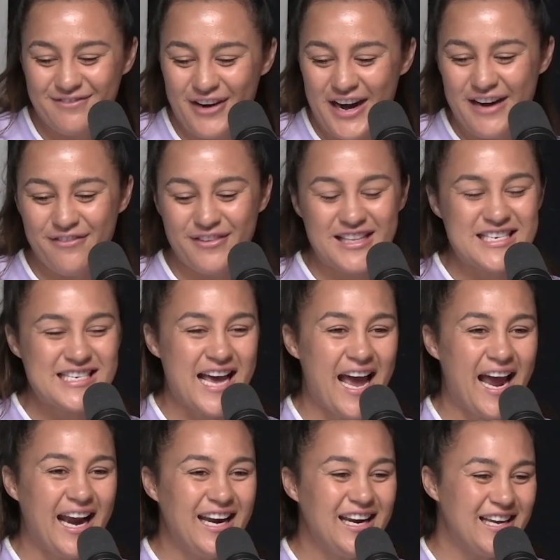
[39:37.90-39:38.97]
I'm yep. ready for the
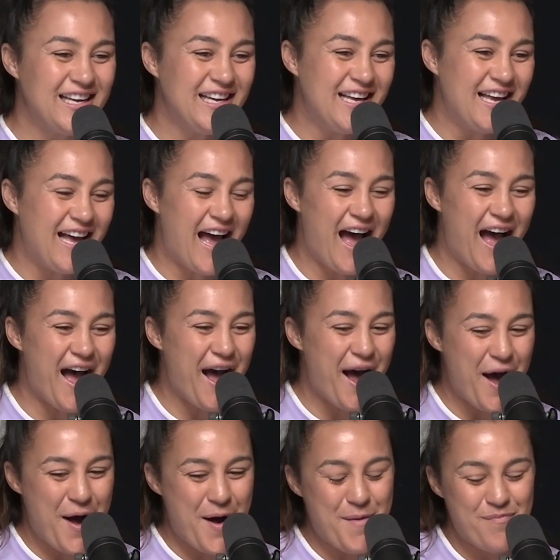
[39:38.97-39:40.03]
day.
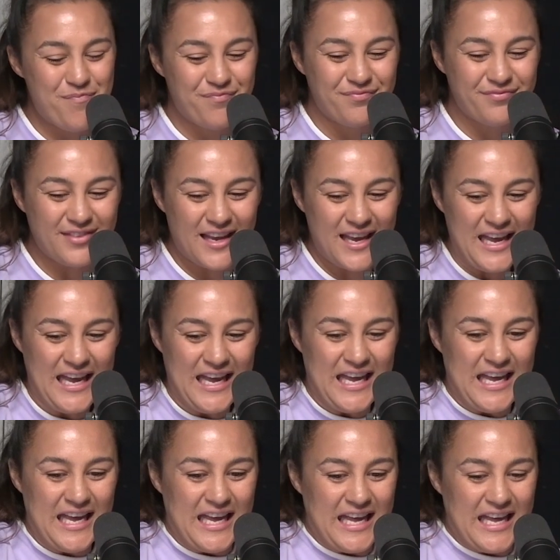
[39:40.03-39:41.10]
Um,
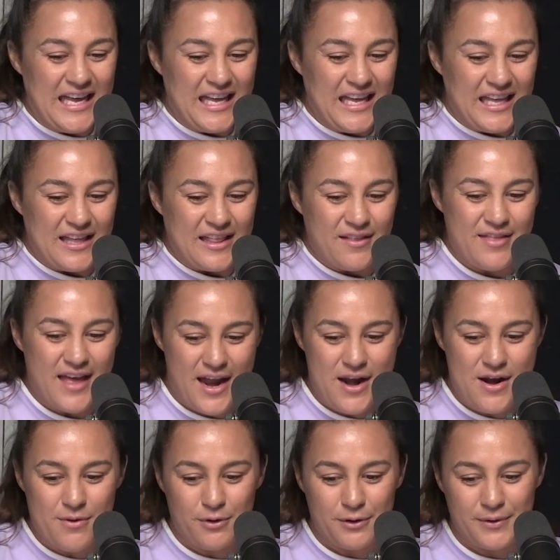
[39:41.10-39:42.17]

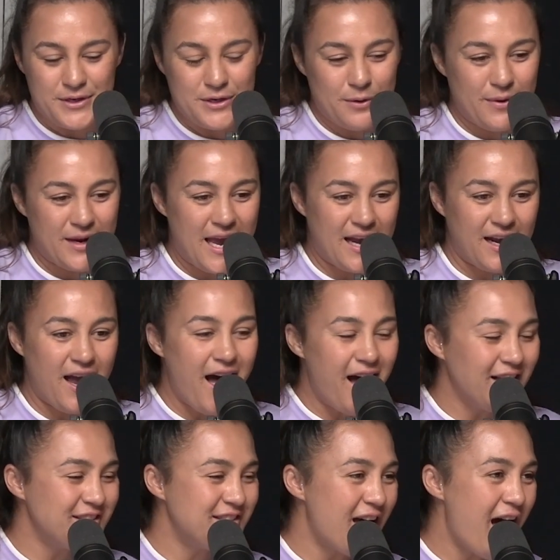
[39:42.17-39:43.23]
then what do we do? We get
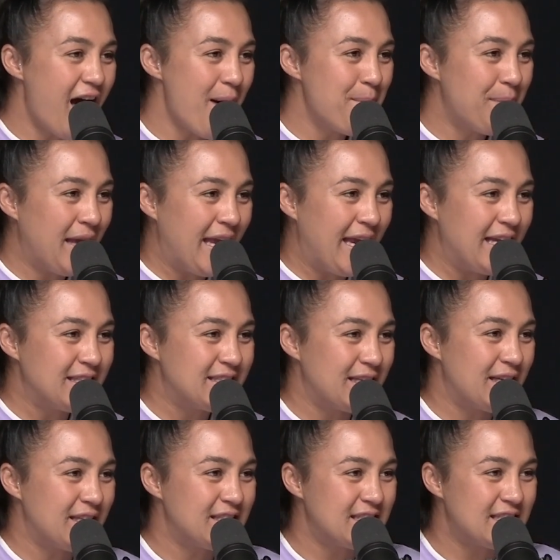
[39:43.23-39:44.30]
carts up. Yep. He's
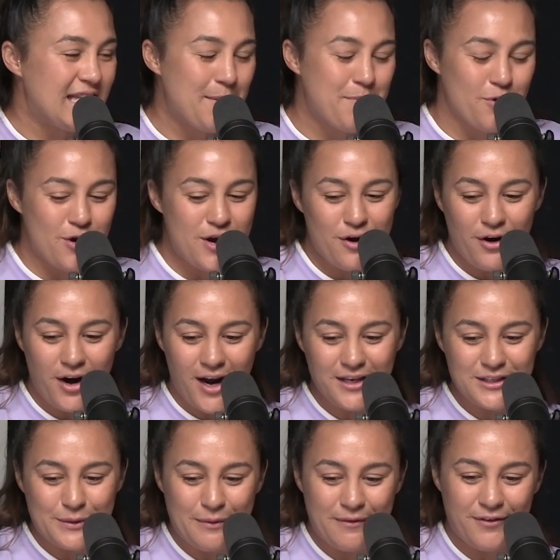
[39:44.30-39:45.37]
a sleeper in her,
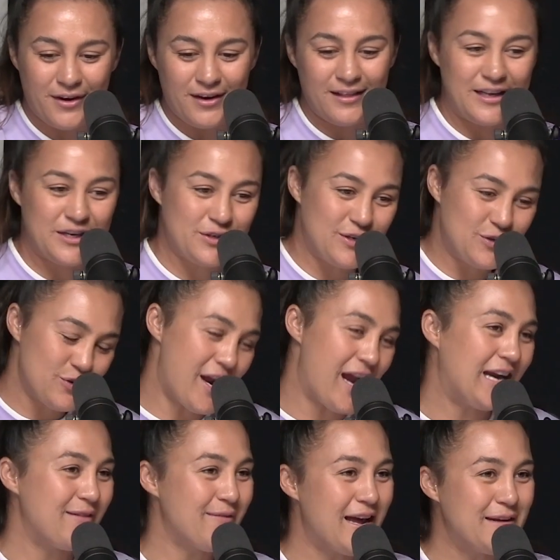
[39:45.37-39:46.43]
so we've got to literally
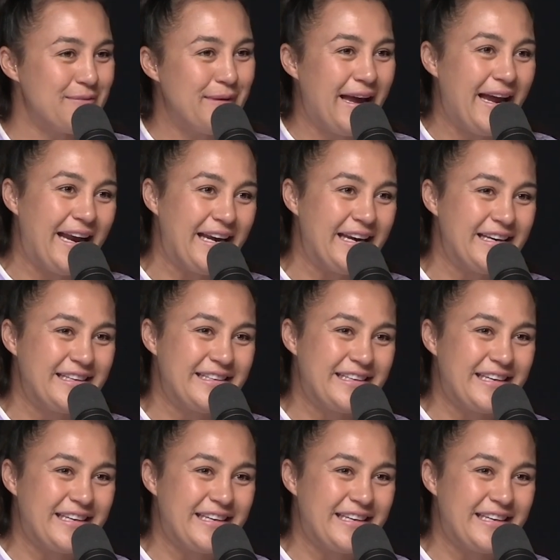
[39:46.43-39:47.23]
drag him out of bed,